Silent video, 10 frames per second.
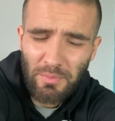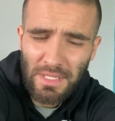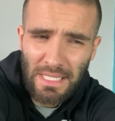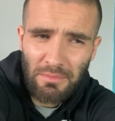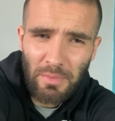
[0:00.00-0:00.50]

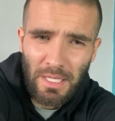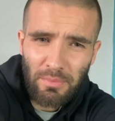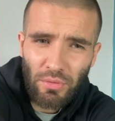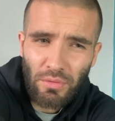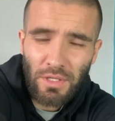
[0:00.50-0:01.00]
seeing
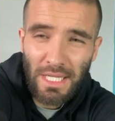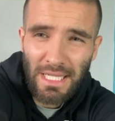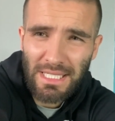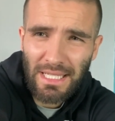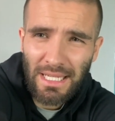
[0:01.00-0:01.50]
people the
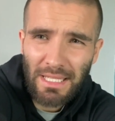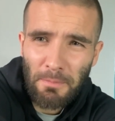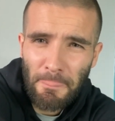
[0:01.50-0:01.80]
next day,